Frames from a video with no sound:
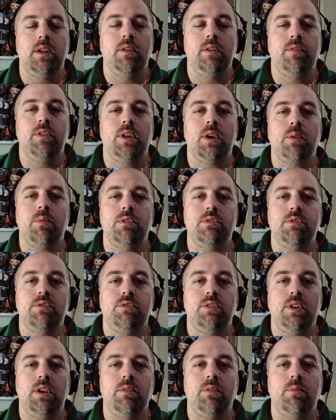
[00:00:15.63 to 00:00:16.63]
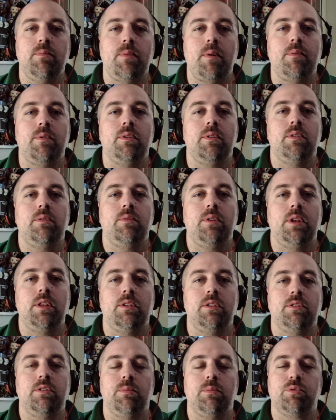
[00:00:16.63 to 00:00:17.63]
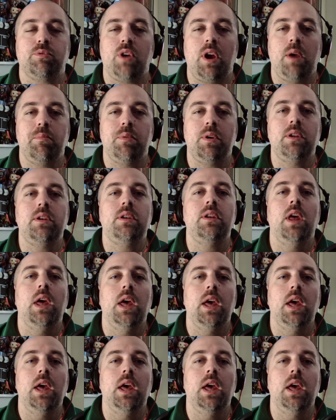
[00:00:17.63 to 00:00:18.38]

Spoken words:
If you like what you see, remember to hit the subscribe button,